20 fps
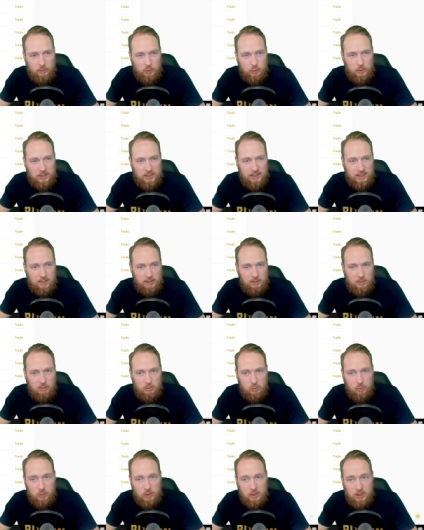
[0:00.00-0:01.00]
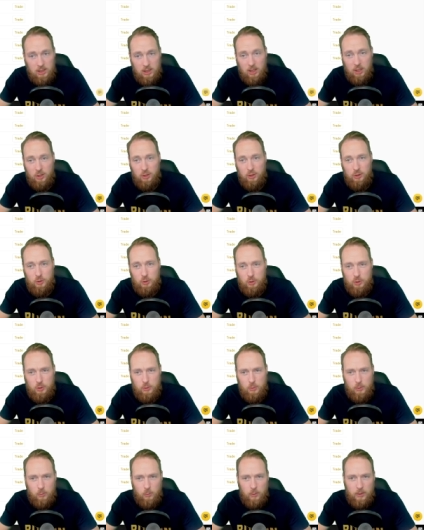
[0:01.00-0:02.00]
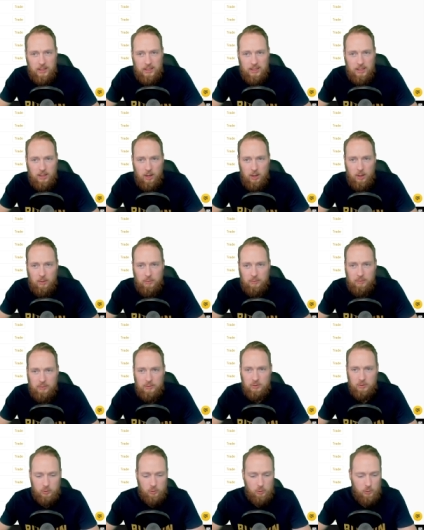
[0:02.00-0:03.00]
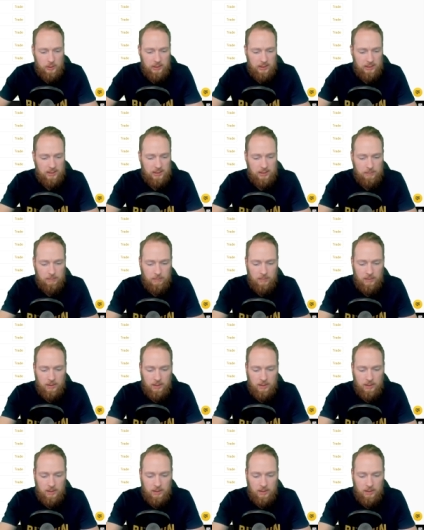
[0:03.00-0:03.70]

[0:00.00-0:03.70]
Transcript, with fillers: trading, to the usual way of trading.